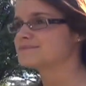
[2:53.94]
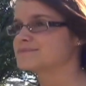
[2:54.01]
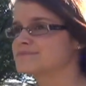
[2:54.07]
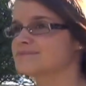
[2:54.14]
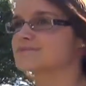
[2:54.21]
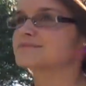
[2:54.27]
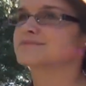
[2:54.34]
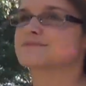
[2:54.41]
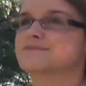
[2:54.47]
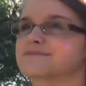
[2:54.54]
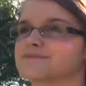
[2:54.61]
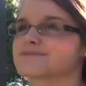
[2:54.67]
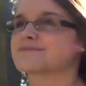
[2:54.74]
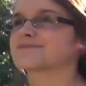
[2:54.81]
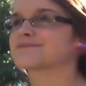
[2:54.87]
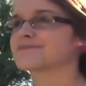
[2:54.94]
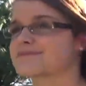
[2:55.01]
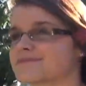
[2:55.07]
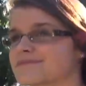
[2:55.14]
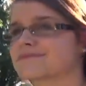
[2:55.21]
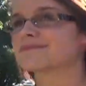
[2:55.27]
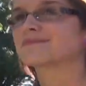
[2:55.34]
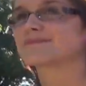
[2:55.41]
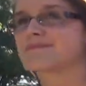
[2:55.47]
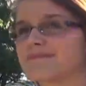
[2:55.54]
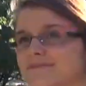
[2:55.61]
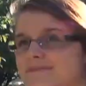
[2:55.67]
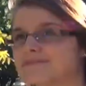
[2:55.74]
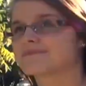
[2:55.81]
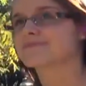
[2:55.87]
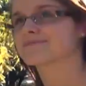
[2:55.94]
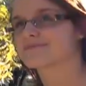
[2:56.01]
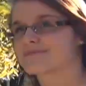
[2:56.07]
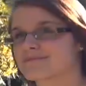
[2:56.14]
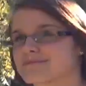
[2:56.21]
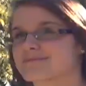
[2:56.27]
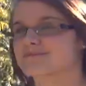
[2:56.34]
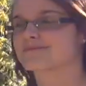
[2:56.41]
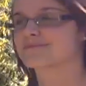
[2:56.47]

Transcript: and it's really something I think